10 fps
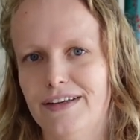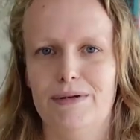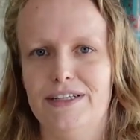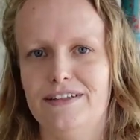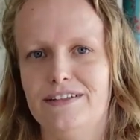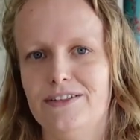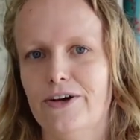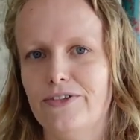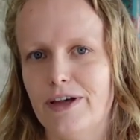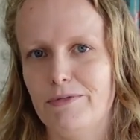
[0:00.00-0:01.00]
I mean,
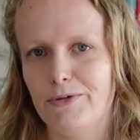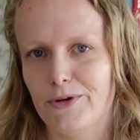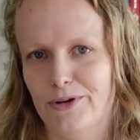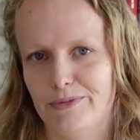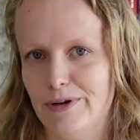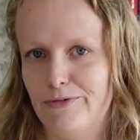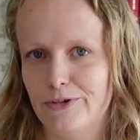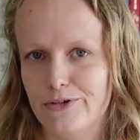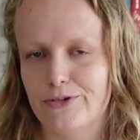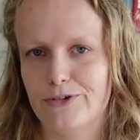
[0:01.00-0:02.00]
don't get me wrong, my
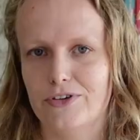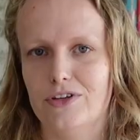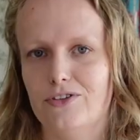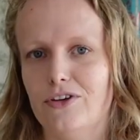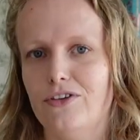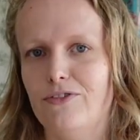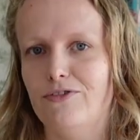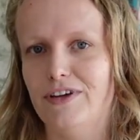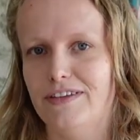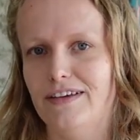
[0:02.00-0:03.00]
first corset doesn't
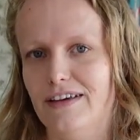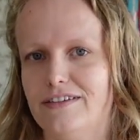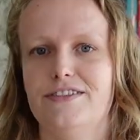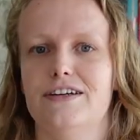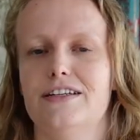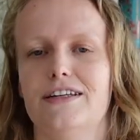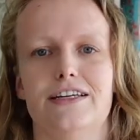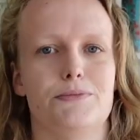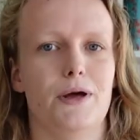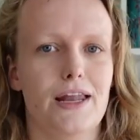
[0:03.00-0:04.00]
fit as nicely
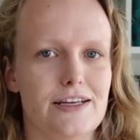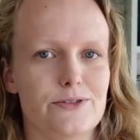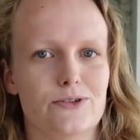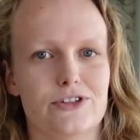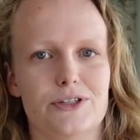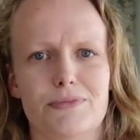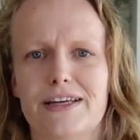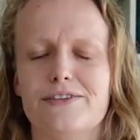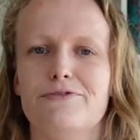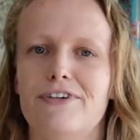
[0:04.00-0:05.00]
as my last corset, but
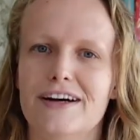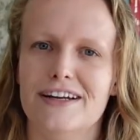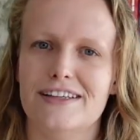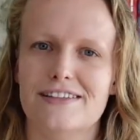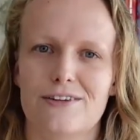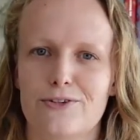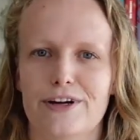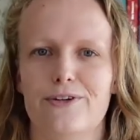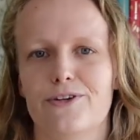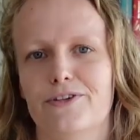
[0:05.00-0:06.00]
that's fine. It's a
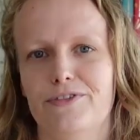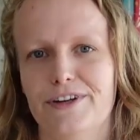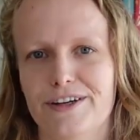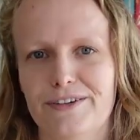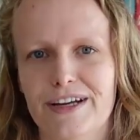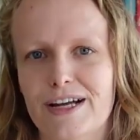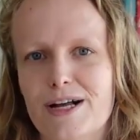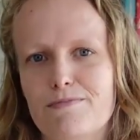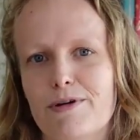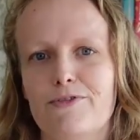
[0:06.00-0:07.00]
learning curve, you know?
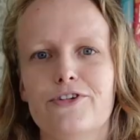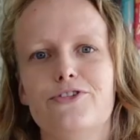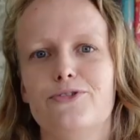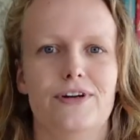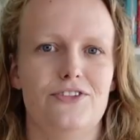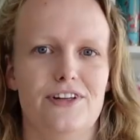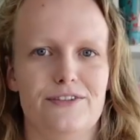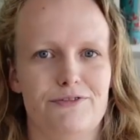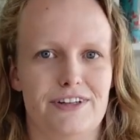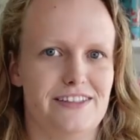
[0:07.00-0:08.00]
My first dress
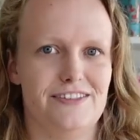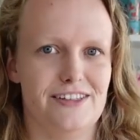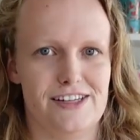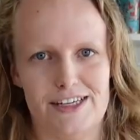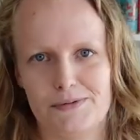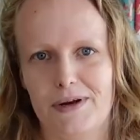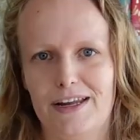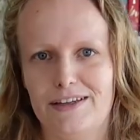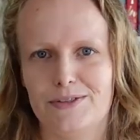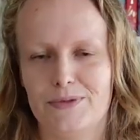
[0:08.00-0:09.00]
didn't fit as nicely as my
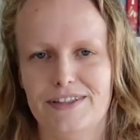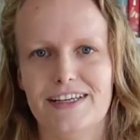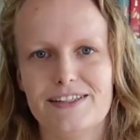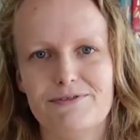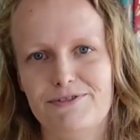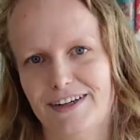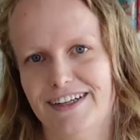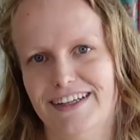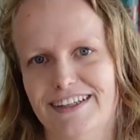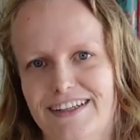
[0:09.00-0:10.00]
last one. That's
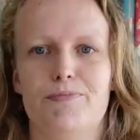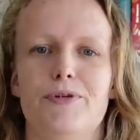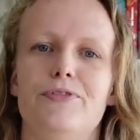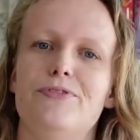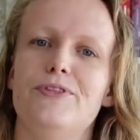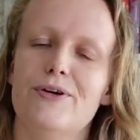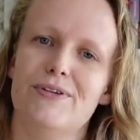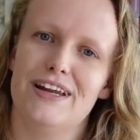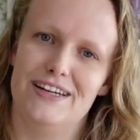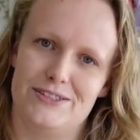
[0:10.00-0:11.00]
fine, but
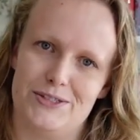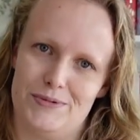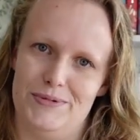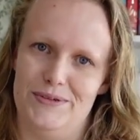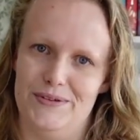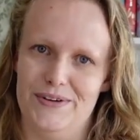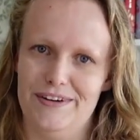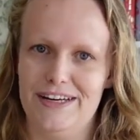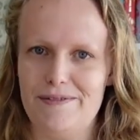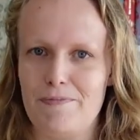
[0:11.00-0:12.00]
don't let it stop you,
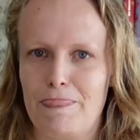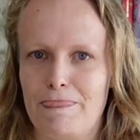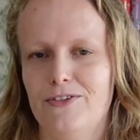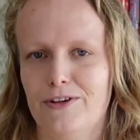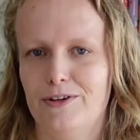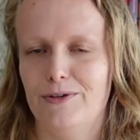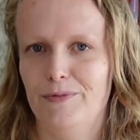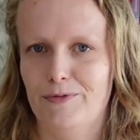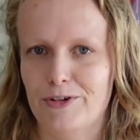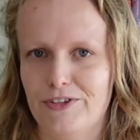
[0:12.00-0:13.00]
okay? So,
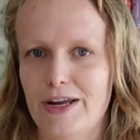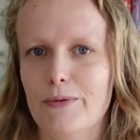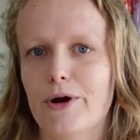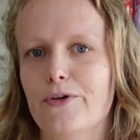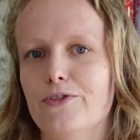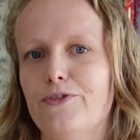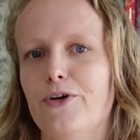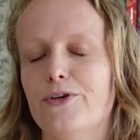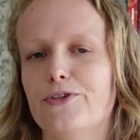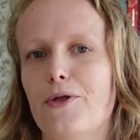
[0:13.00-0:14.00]
for today we're going to
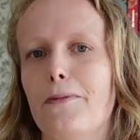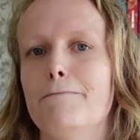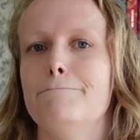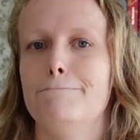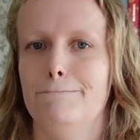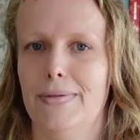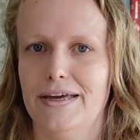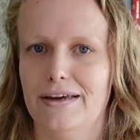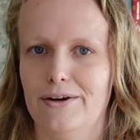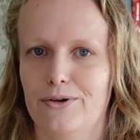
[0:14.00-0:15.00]
focus on
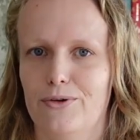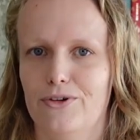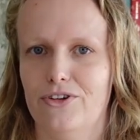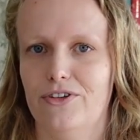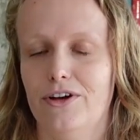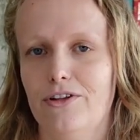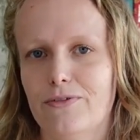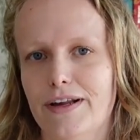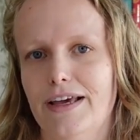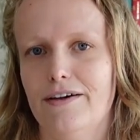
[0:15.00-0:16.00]
making a corset. I
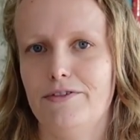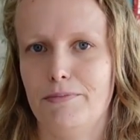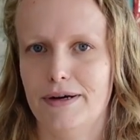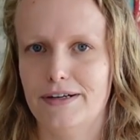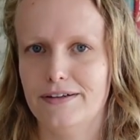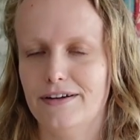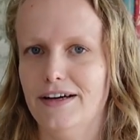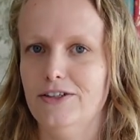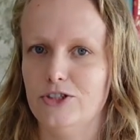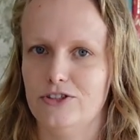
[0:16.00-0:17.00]
already have the pattern,
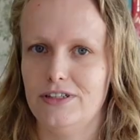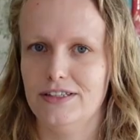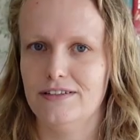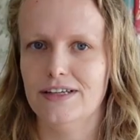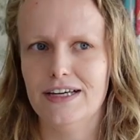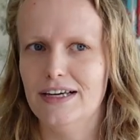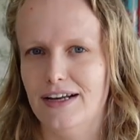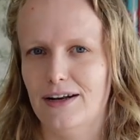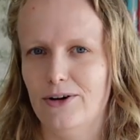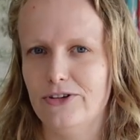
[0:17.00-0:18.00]
I adjusted it.
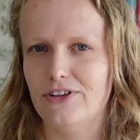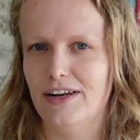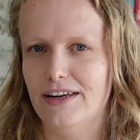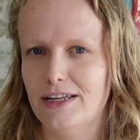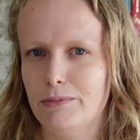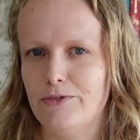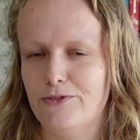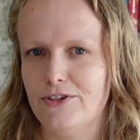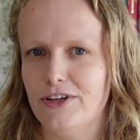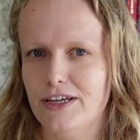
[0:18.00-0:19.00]
It looks a little bit
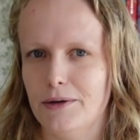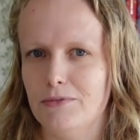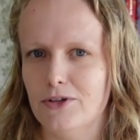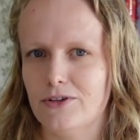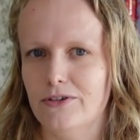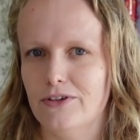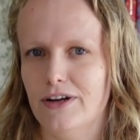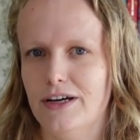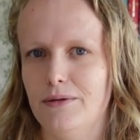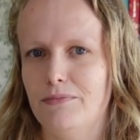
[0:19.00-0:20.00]
funky, I'm not going to
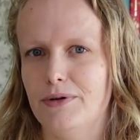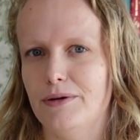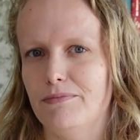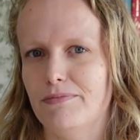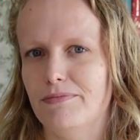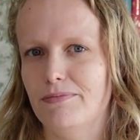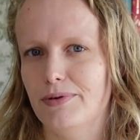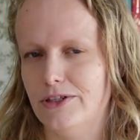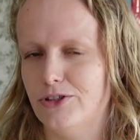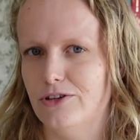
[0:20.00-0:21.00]
lie, but I'm
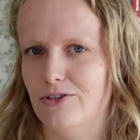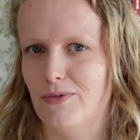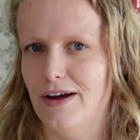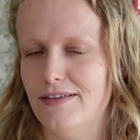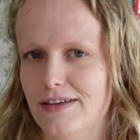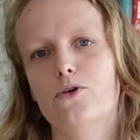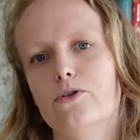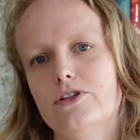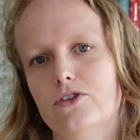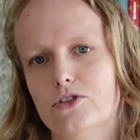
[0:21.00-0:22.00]
pretty sure it's right. The
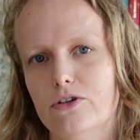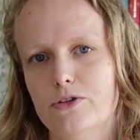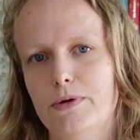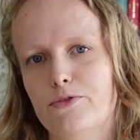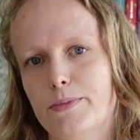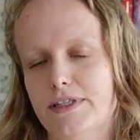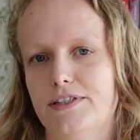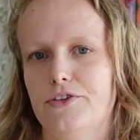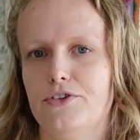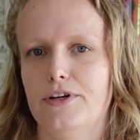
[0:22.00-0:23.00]
corset's going to be for my
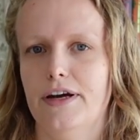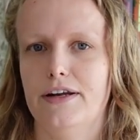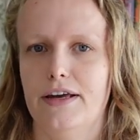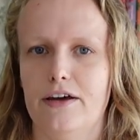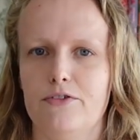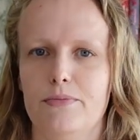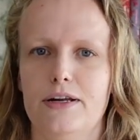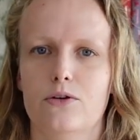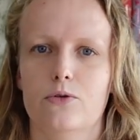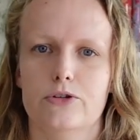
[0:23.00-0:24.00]
sister, and I haven't
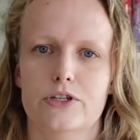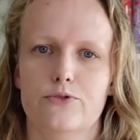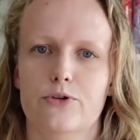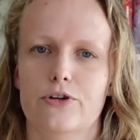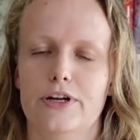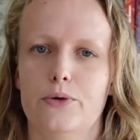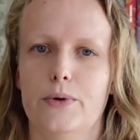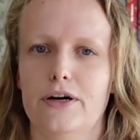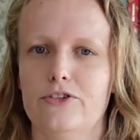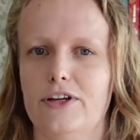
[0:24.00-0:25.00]
made a corset for her in a
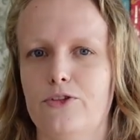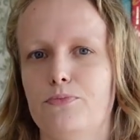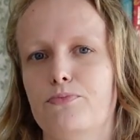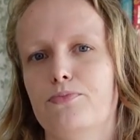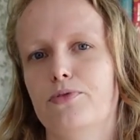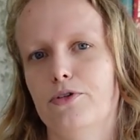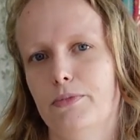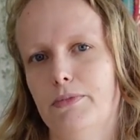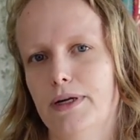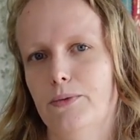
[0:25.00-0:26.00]
while, so that's
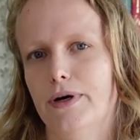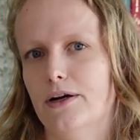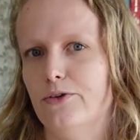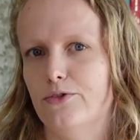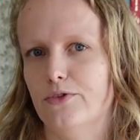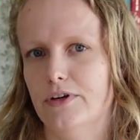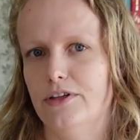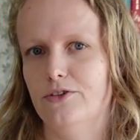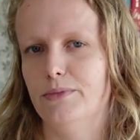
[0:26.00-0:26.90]
probably why it looks funky to